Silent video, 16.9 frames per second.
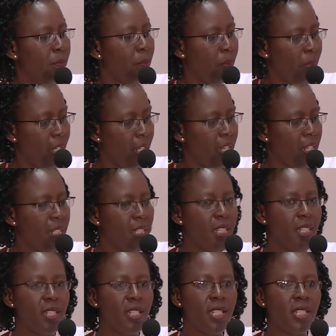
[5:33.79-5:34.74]
plan
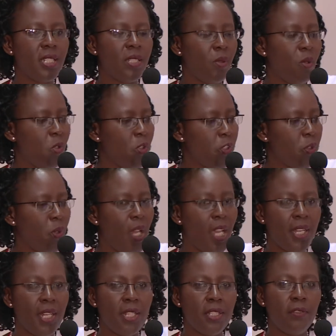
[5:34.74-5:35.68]
is also
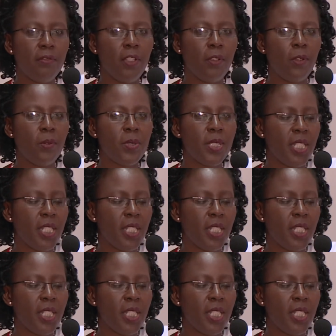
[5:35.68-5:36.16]
underdeveloped